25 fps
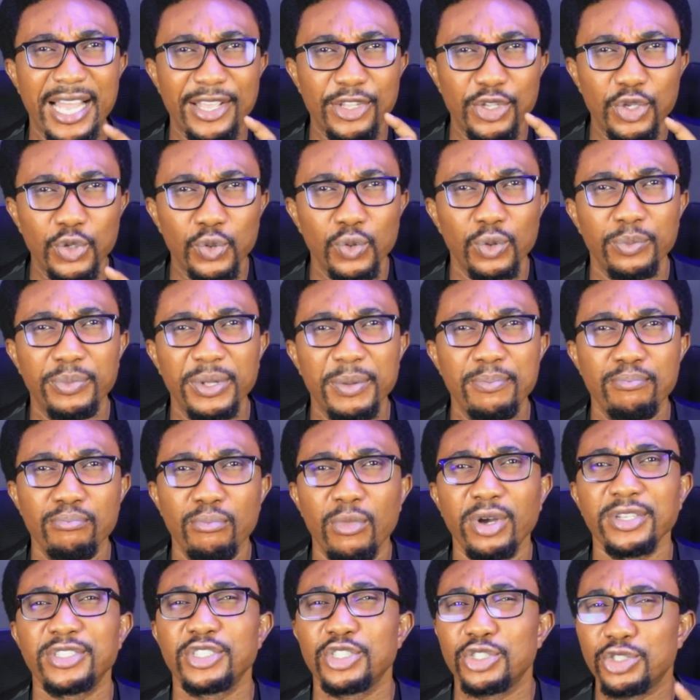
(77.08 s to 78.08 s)
and you will be
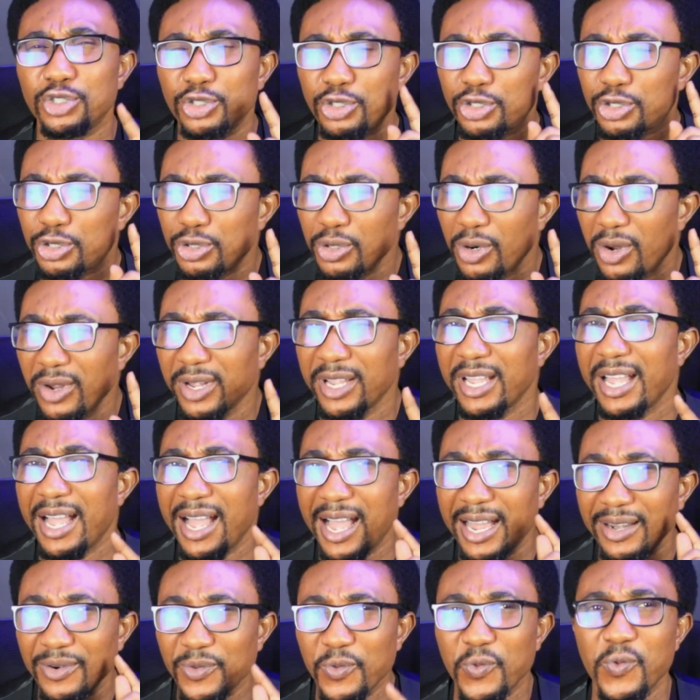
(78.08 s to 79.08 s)
much
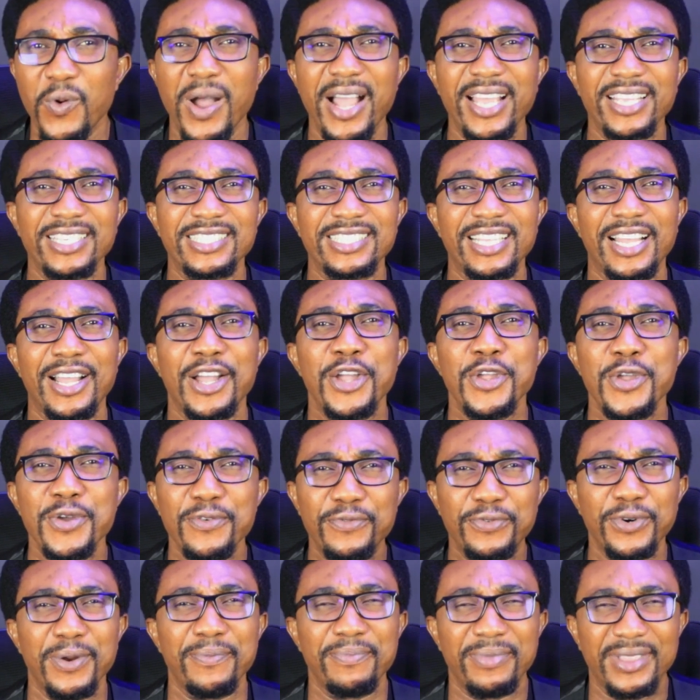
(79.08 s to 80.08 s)
stronger and wiser
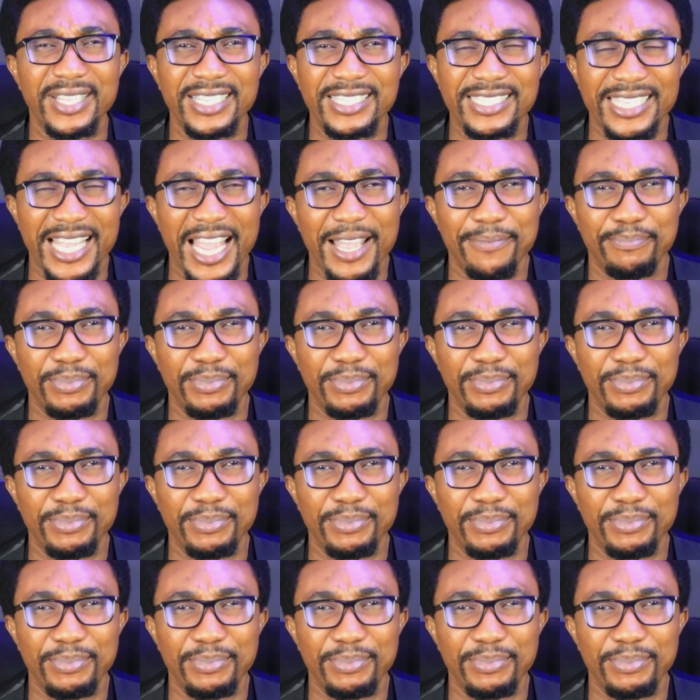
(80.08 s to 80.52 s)
from this